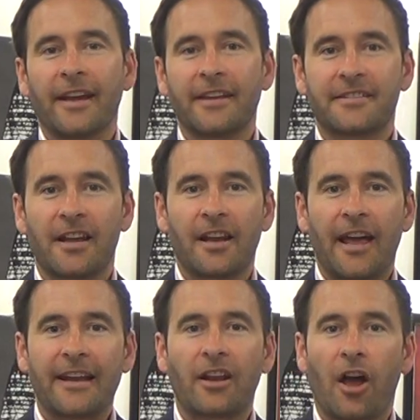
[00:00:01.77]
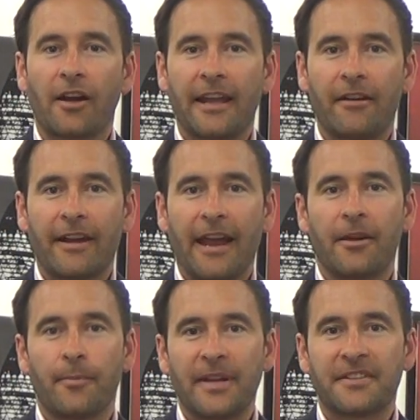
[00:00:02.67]
it's Lane Clark here again
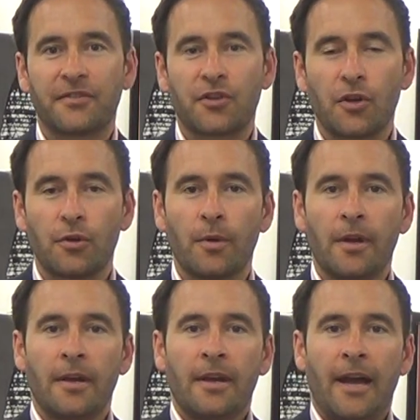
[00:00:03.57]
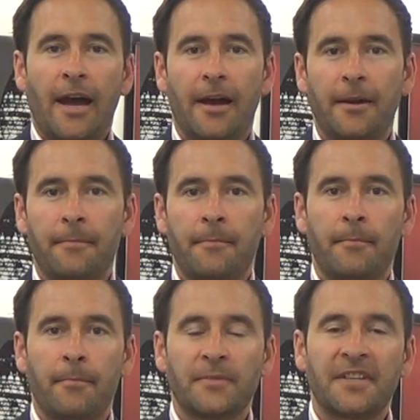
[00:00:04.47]
at Beta2.